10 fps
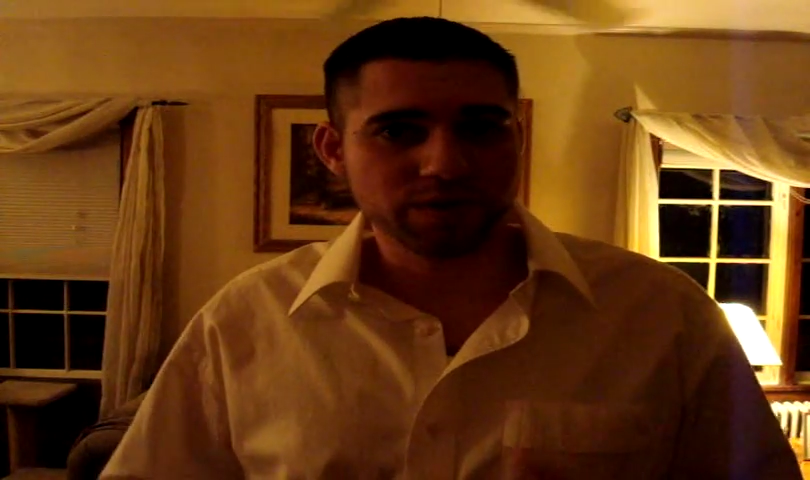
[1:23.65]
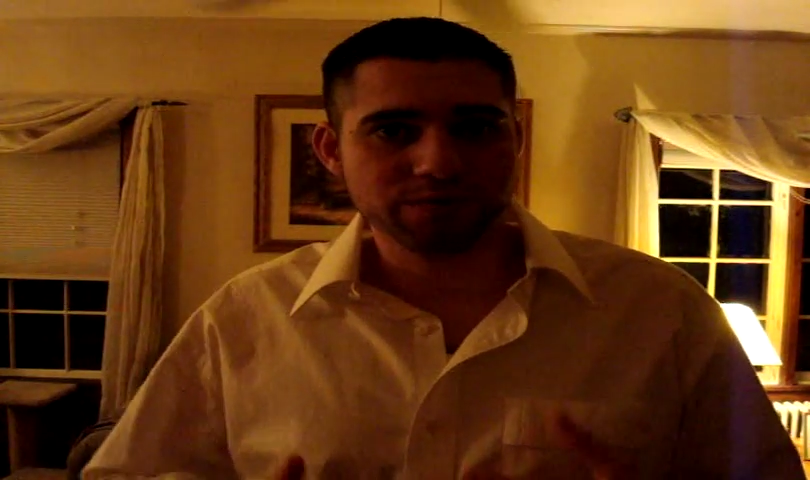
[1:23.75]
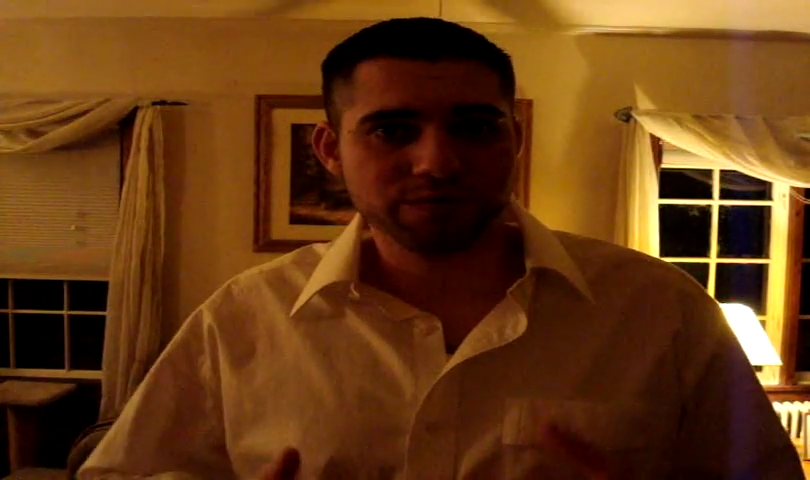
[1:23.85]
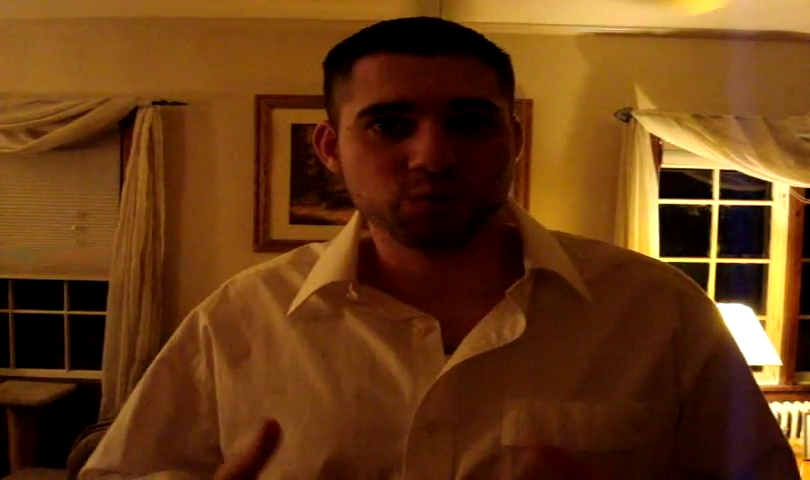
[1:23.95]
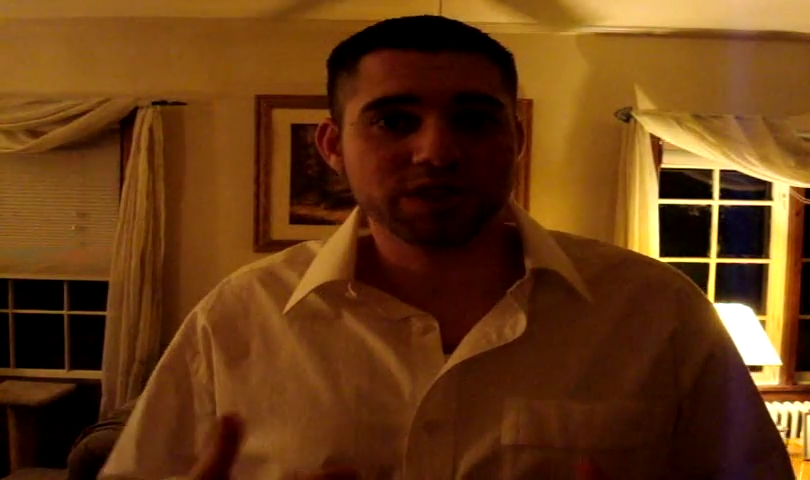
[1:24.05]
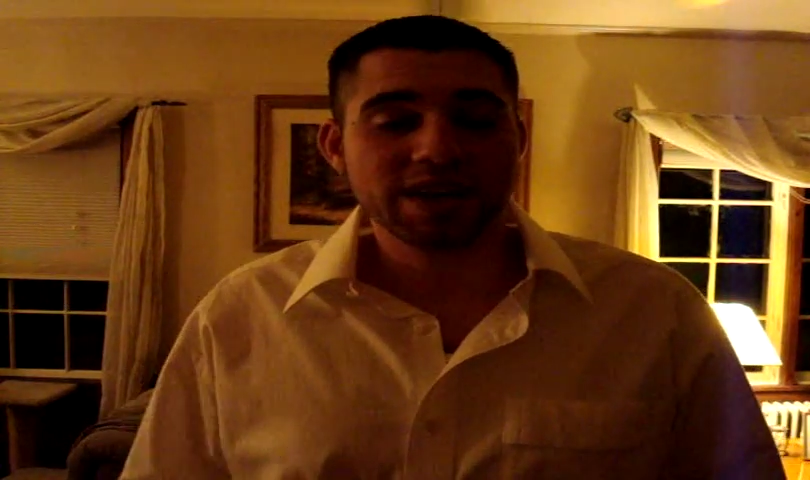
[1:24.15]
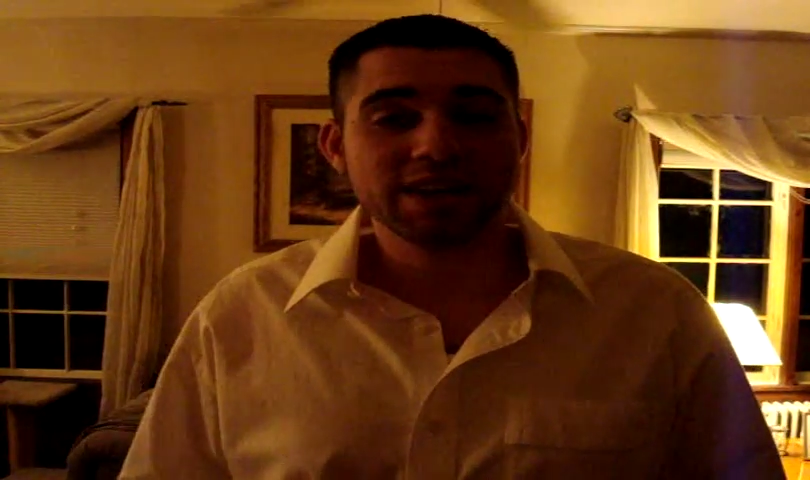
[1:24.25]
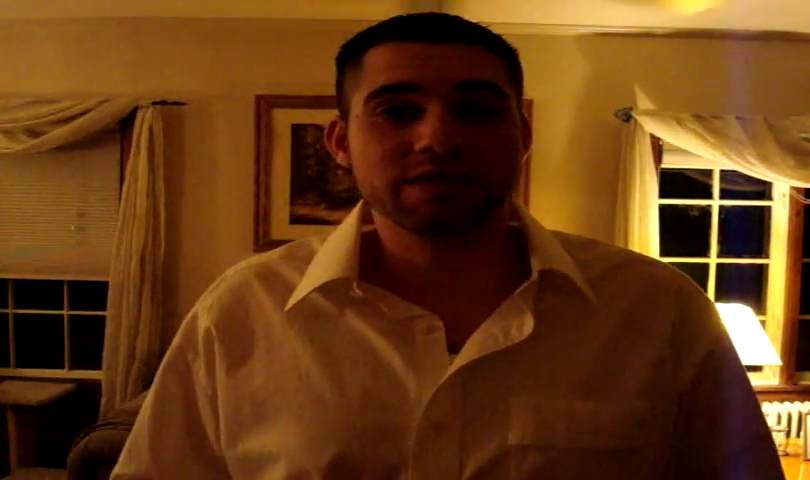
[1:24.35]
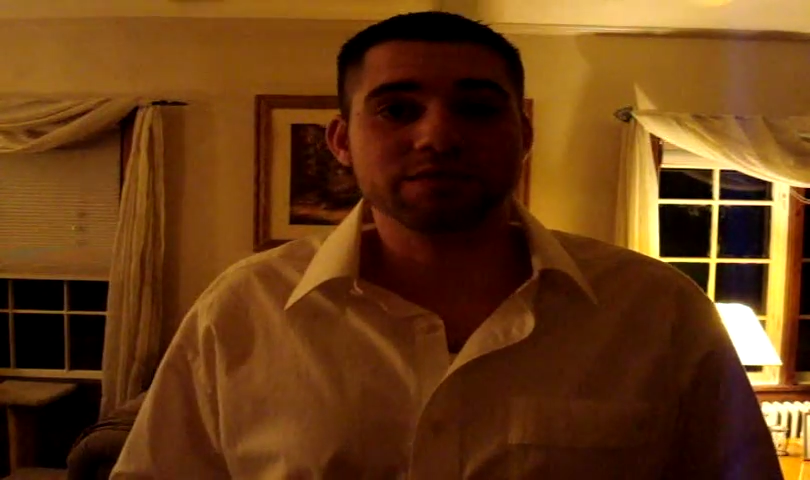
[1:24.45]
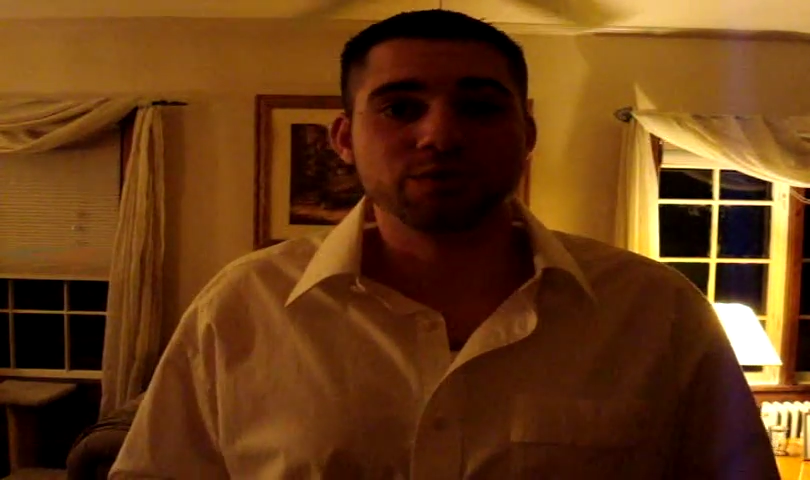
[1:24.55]
or with
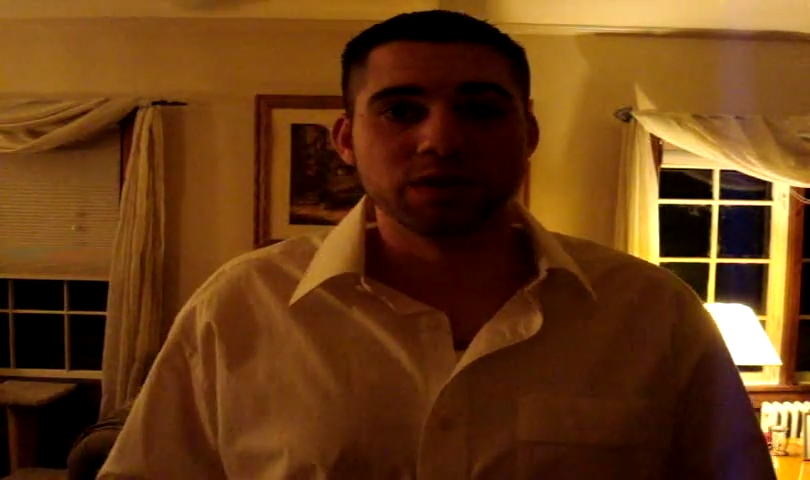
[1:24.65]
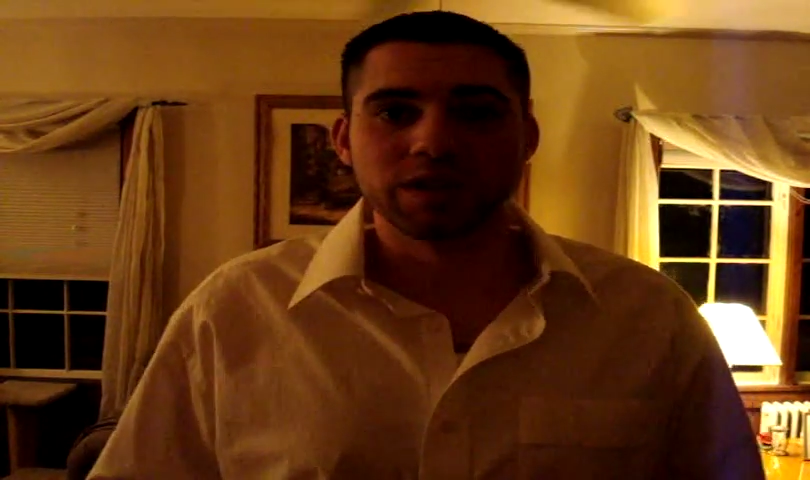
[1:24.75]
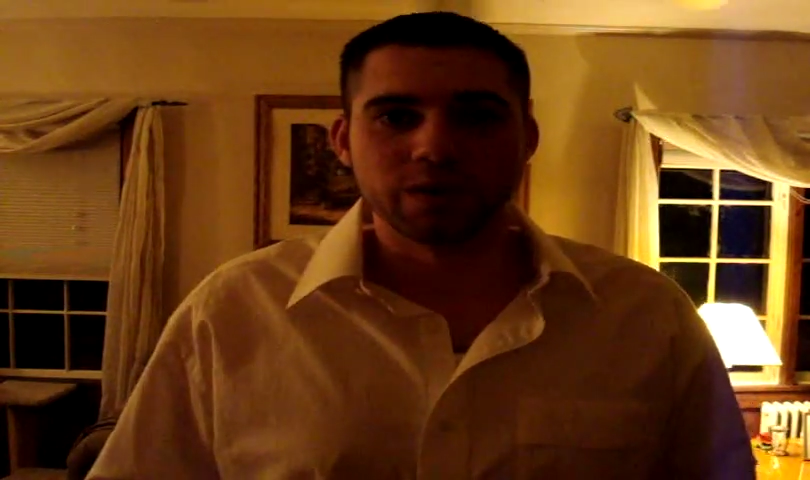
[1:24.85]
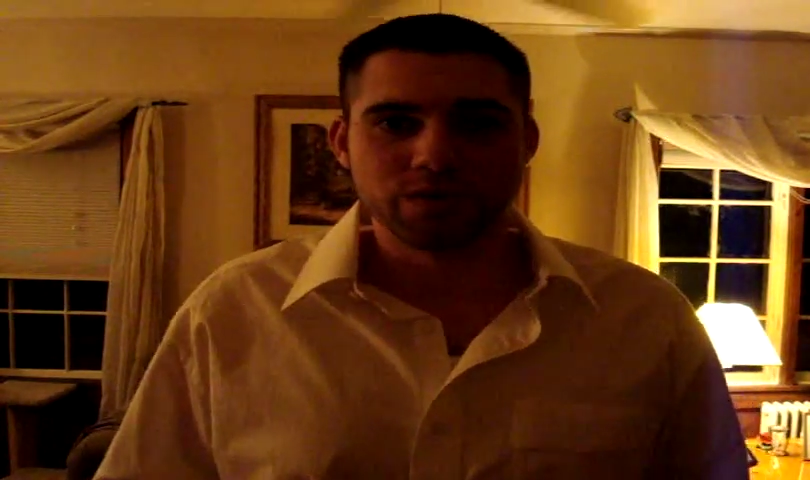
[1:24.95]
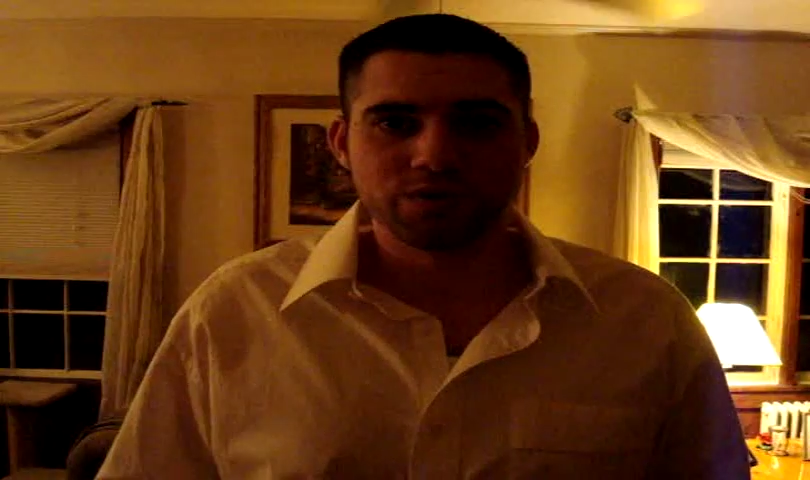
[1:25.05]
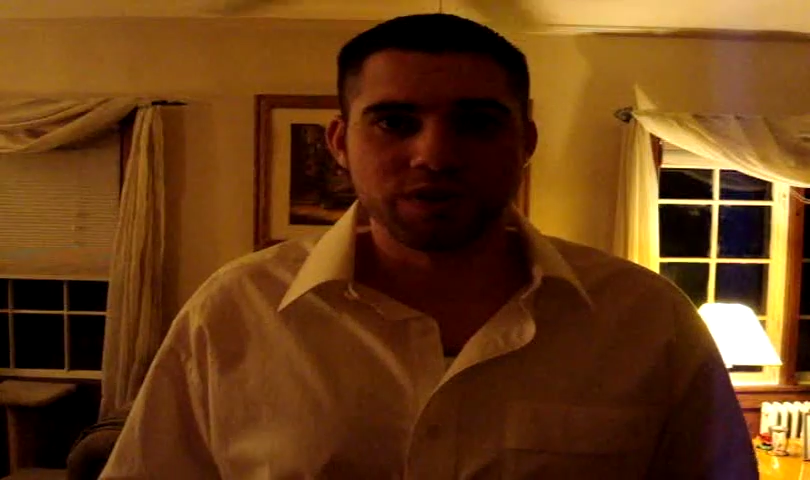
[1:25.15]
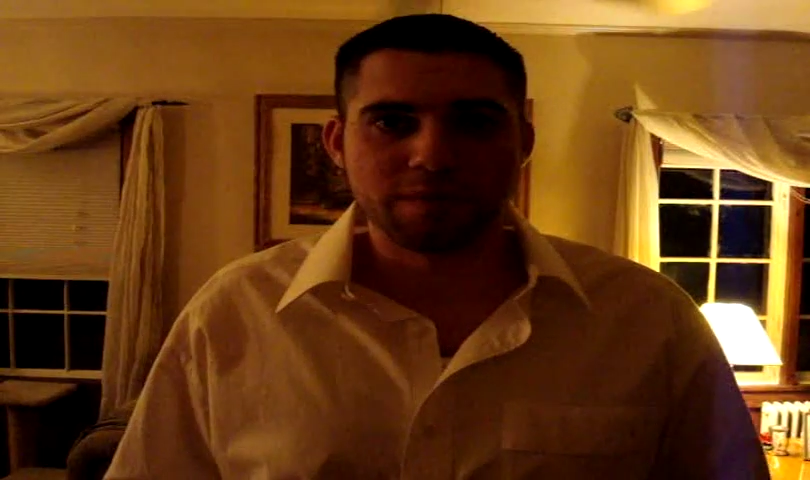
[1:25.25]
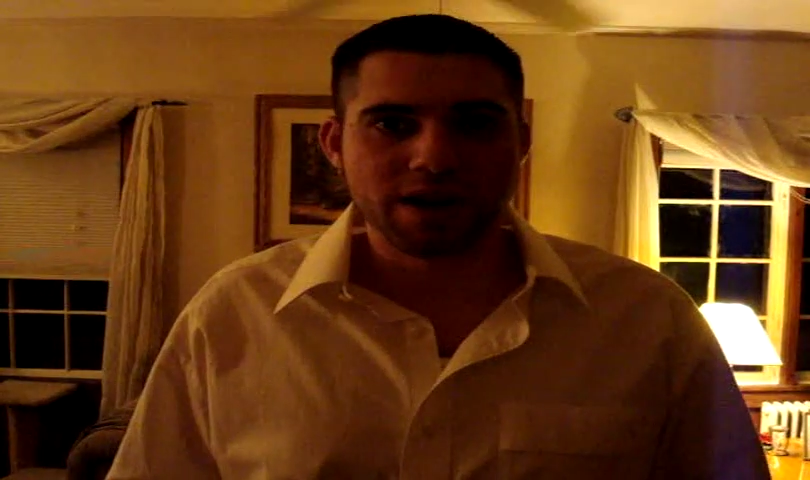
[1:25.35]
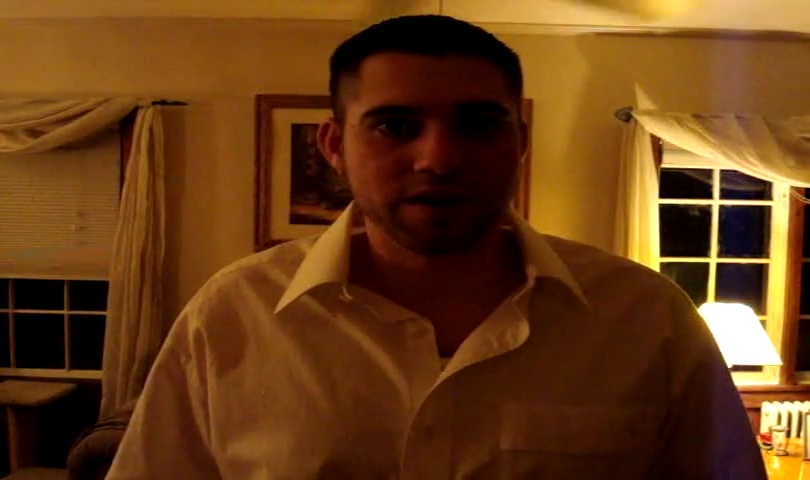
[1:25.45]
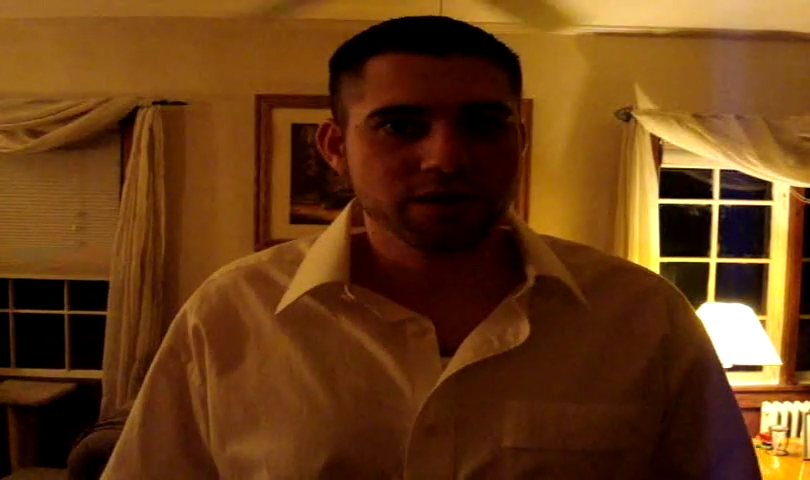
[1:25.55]
any foreign language for
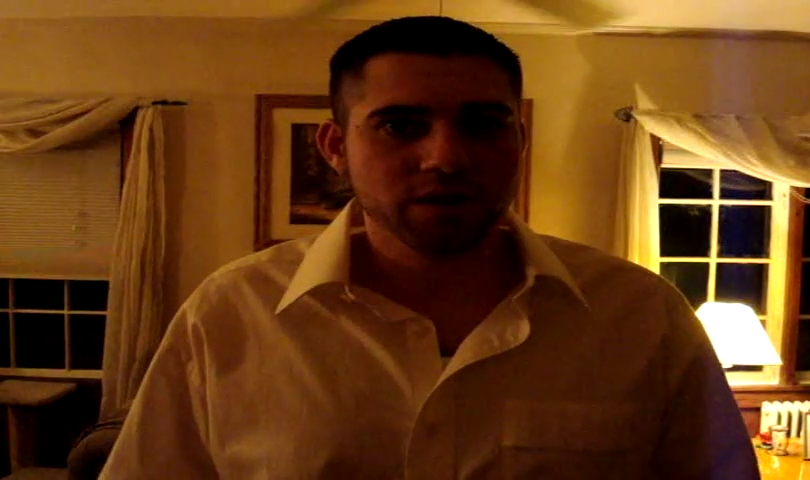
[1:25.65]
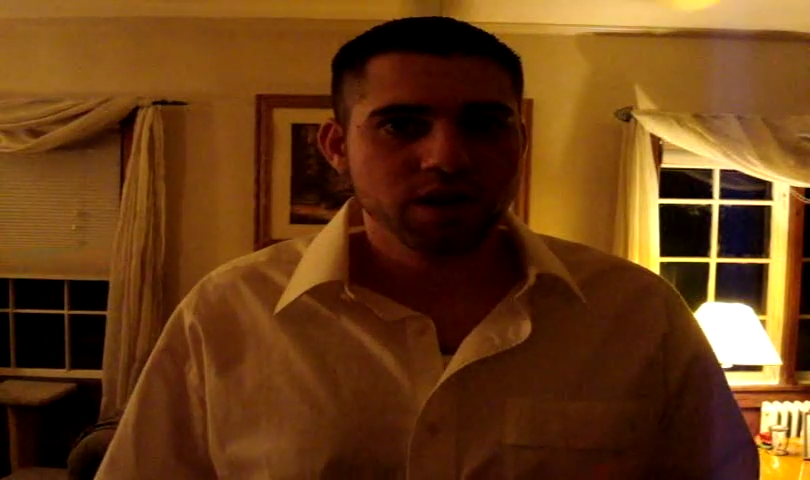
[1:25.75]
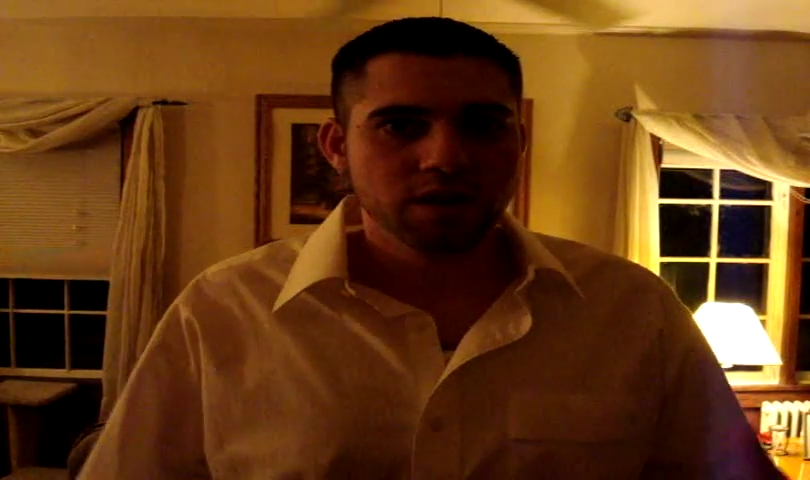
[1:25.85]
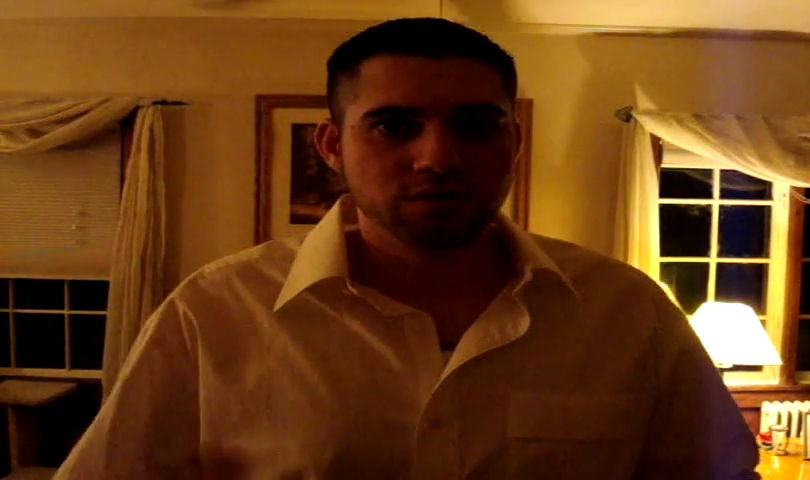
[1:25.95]
that matter.